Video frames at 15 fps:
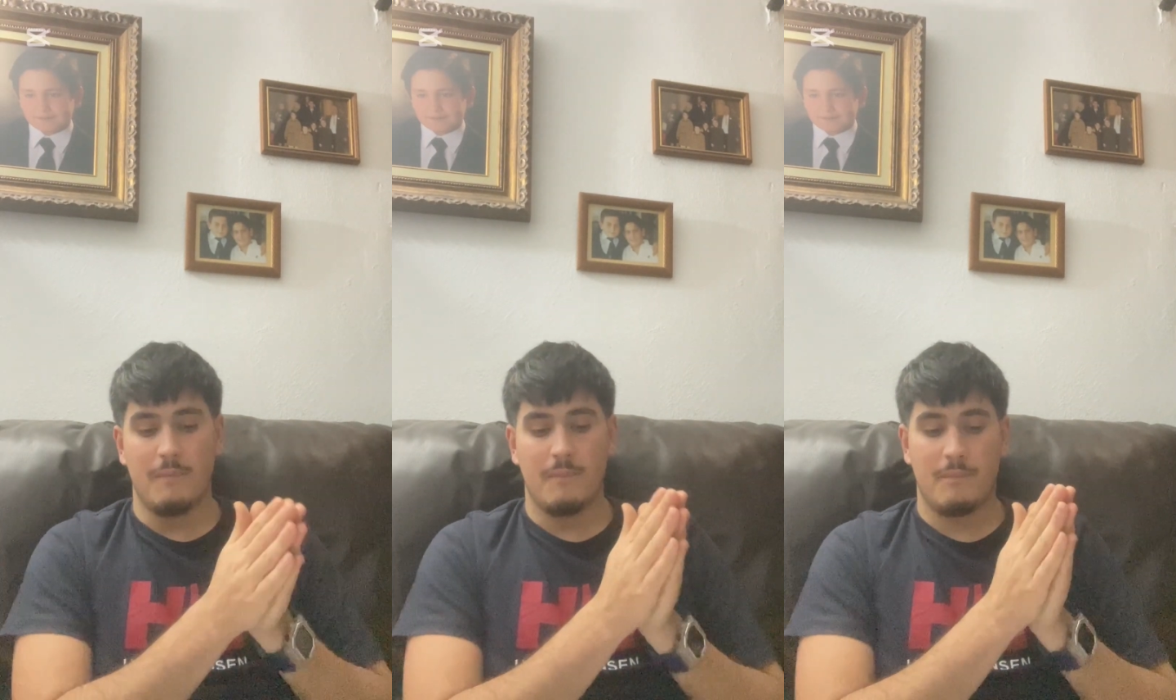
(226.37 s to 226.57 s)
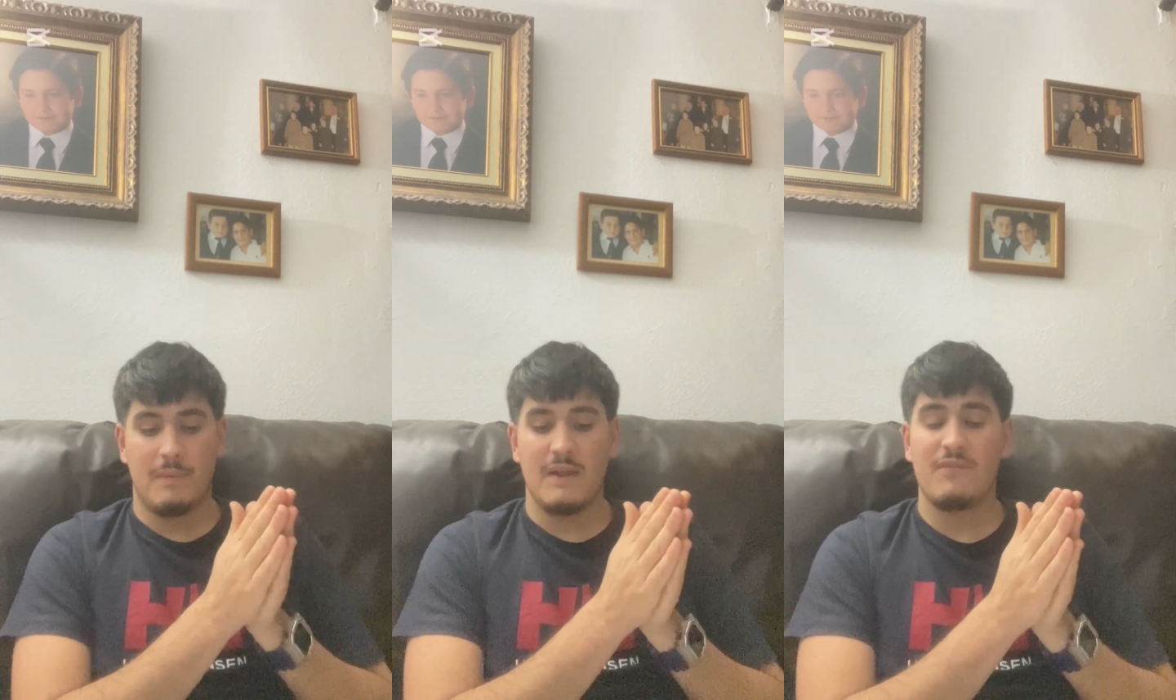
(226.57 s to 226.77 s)

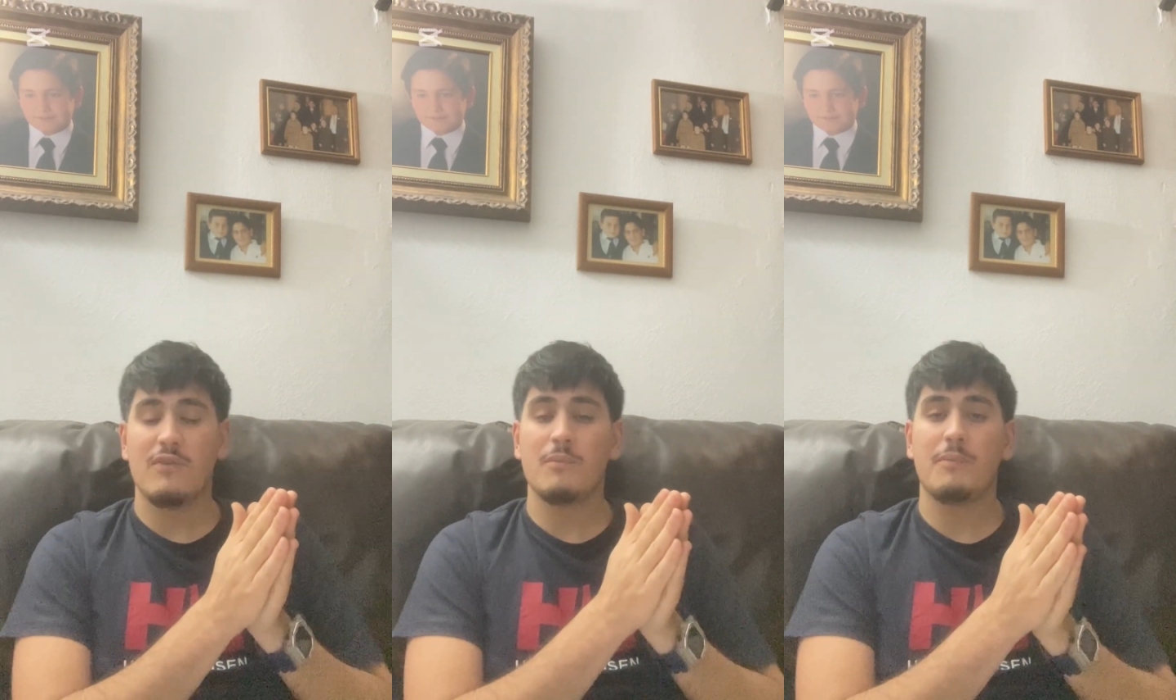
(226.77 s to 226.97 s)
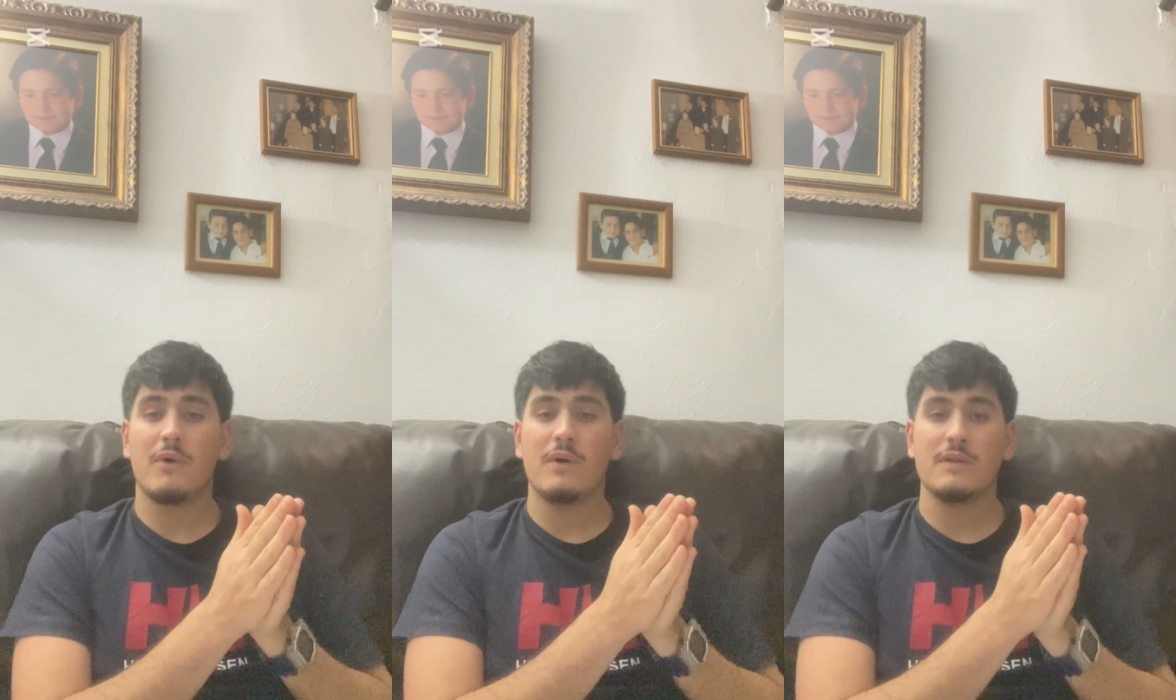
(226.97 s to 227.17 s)
playful
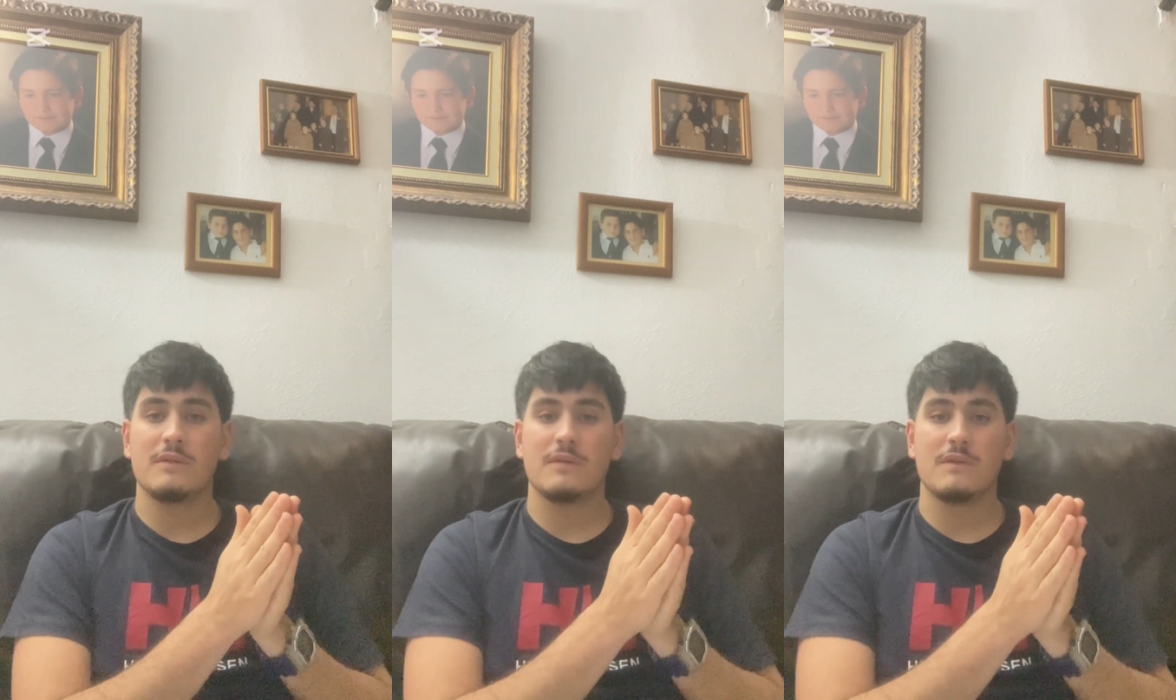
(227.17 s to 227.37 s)
point